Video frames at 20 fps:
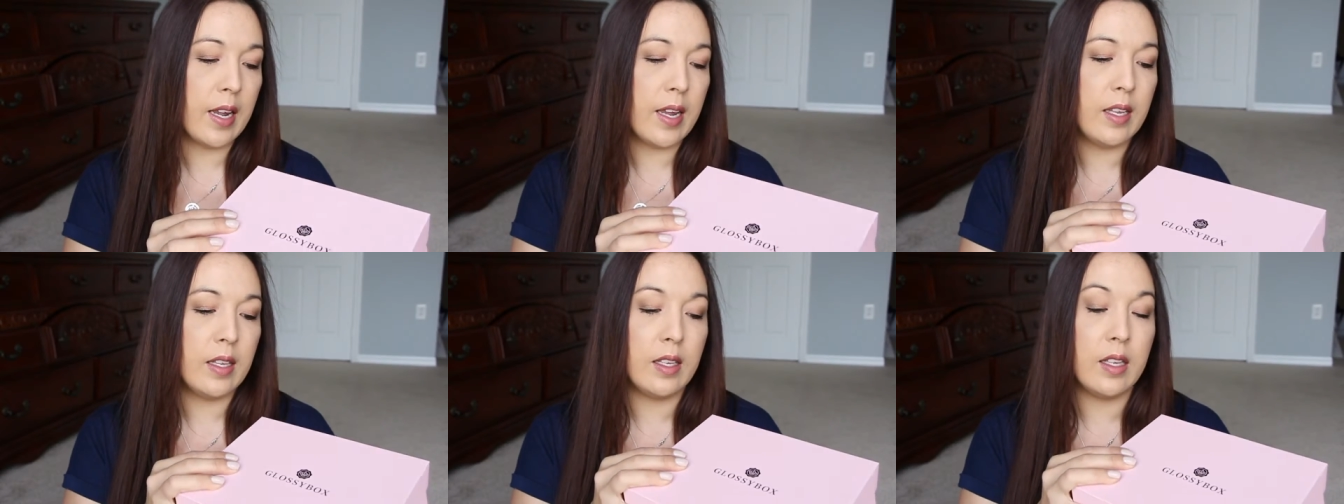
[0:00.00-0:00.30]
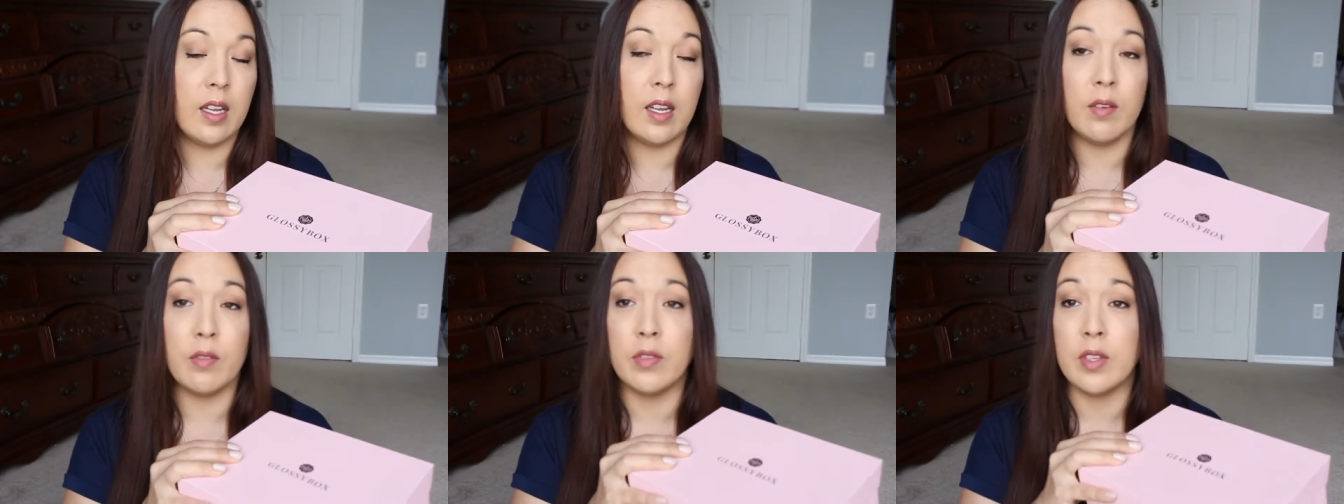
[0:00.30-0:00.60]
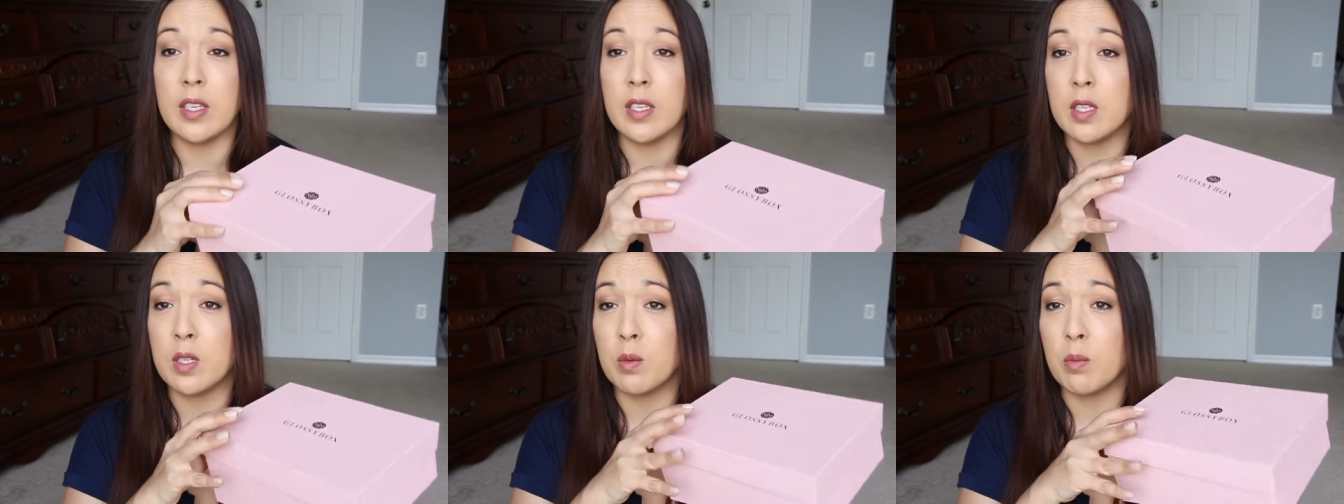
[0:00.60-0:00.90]
I love
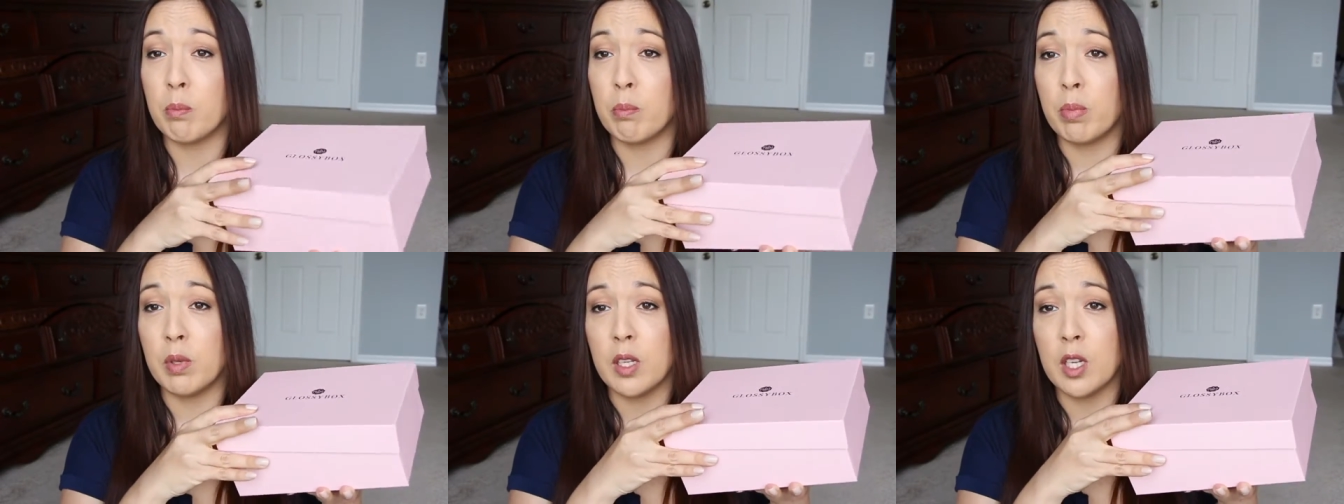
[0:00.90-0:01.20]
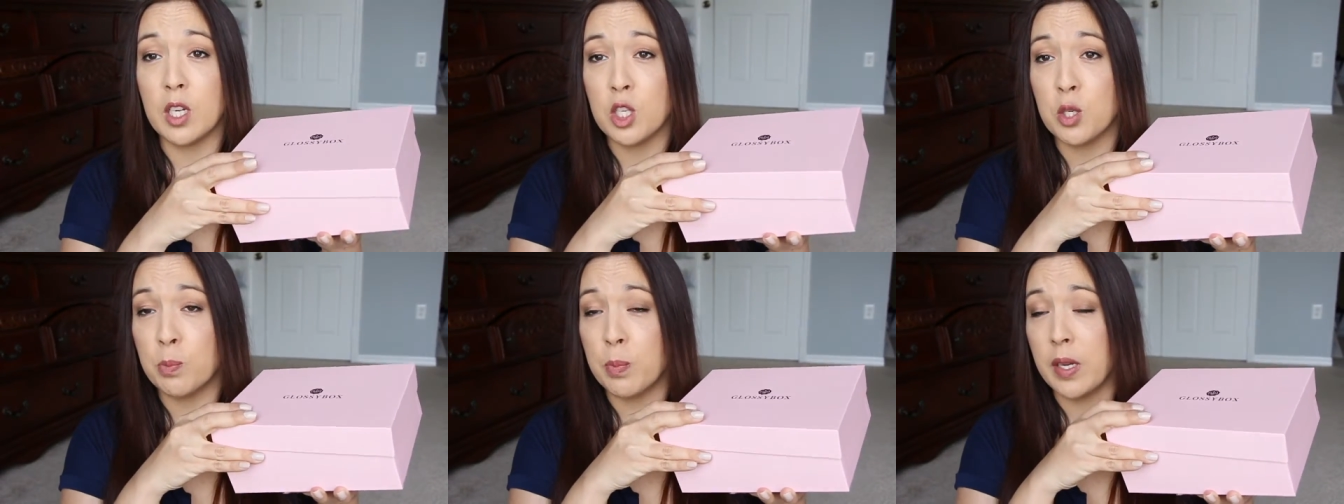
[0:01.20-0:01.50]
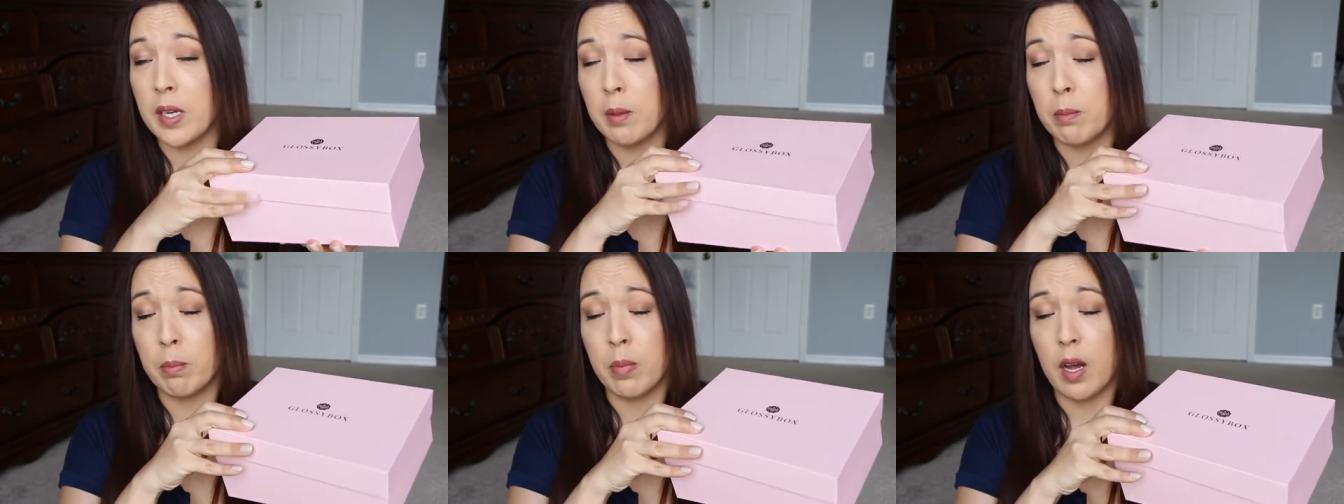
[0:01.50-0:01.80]
these blush
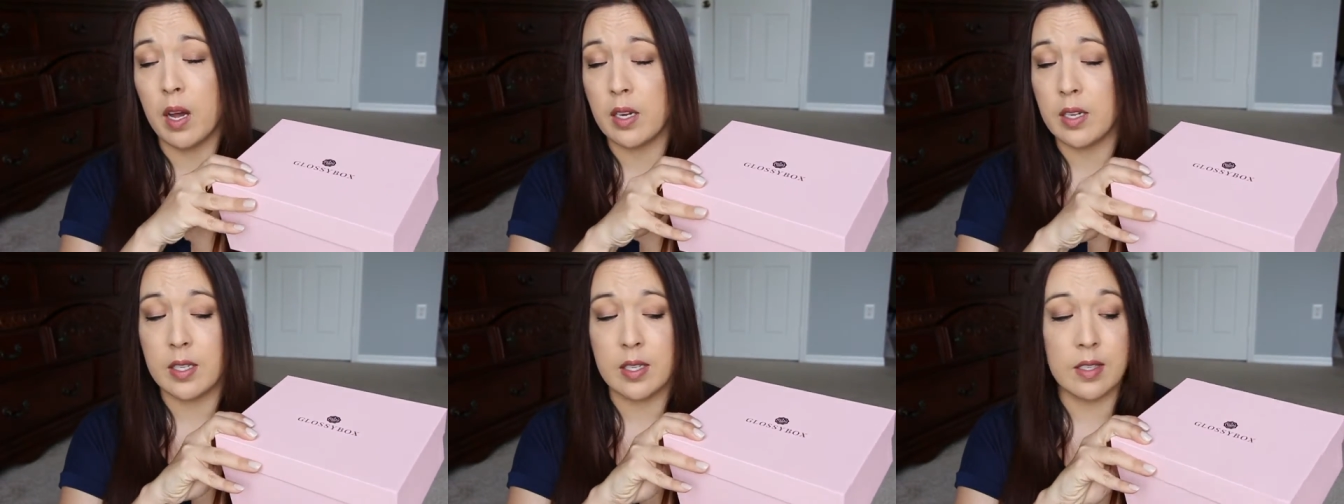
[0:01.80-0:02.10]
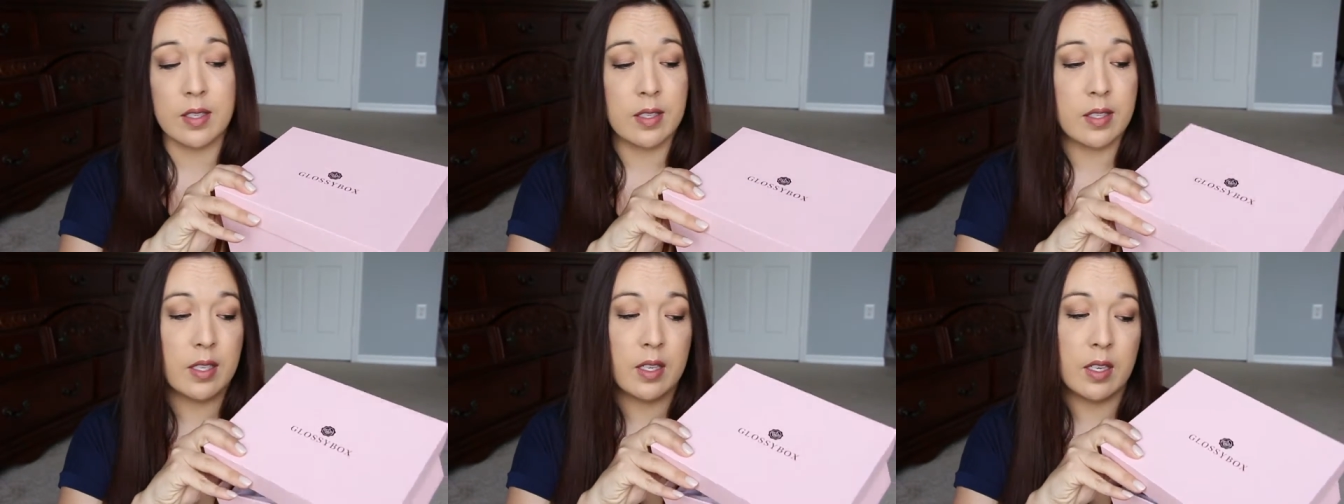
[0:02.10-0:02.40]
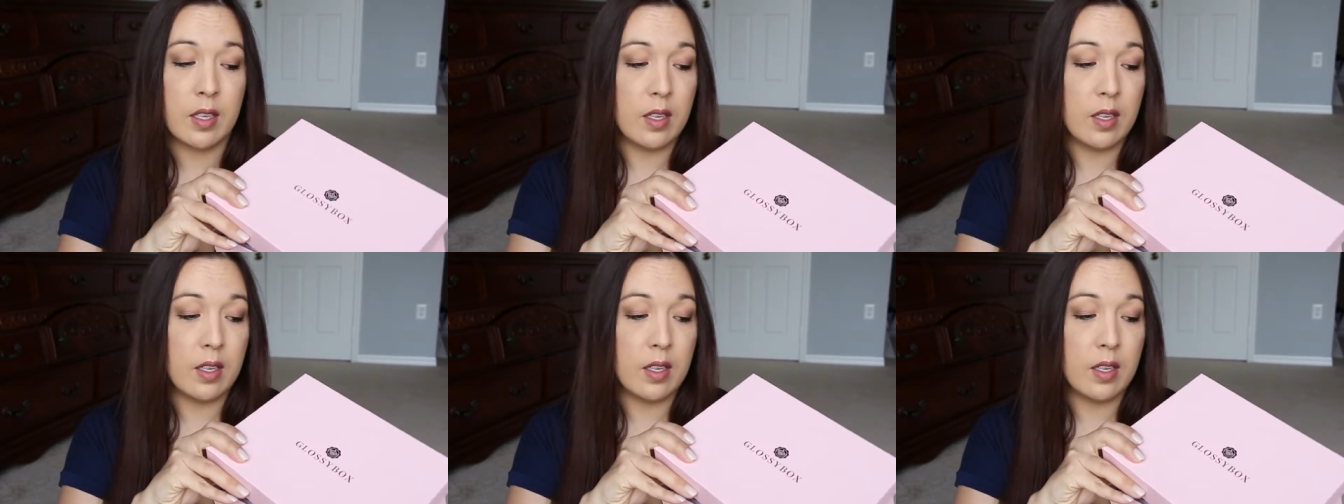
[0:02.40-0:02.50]
pink boxes.